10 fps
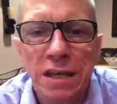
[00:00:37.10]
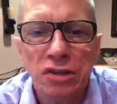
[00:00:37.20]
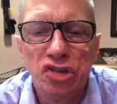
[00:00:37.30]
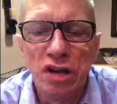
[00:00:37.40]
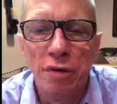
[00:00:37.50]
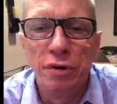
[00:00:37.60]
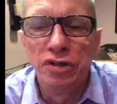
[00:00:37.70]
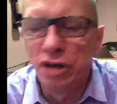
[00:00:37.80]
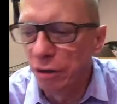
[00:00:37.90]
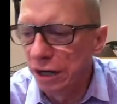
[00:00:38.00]
Sorry,
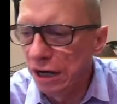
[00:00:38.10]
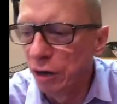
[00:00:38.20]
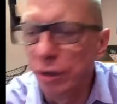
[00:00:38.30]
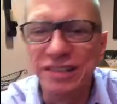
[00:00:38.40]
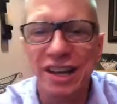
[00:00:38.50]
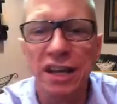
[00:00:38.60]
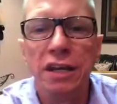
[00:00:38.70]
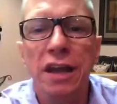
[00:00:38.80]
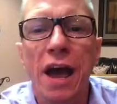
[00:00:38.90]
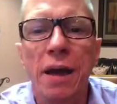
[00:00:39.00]
sorry.
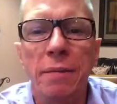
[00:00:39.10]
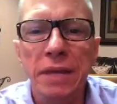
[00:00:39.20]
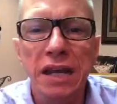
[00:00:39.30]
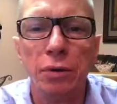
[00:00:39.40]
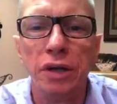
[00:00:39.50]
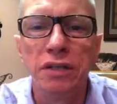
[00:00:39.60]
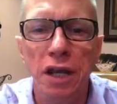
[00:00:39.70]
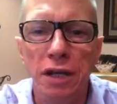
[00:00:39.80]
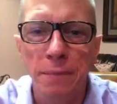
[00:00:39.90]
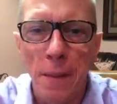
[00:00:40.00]
Irritated. I am
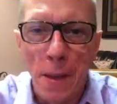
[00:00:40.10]
irritated.